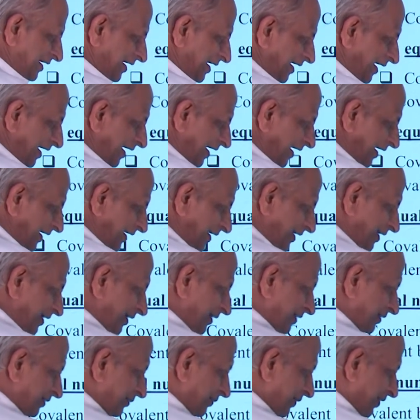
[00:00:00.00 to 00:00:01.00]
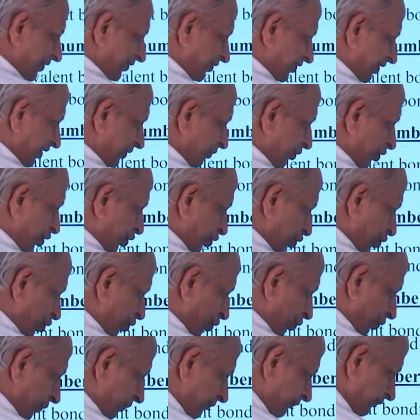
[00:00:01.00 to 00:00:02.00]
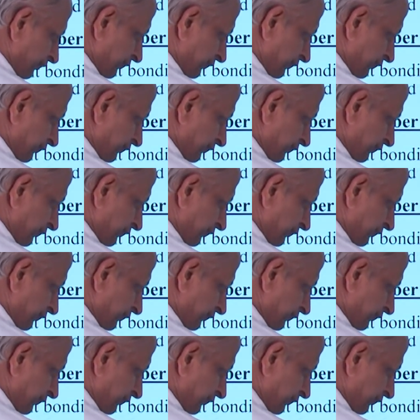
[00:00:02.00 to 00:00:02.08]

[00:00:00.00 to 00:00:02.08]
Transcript: And what is CO2?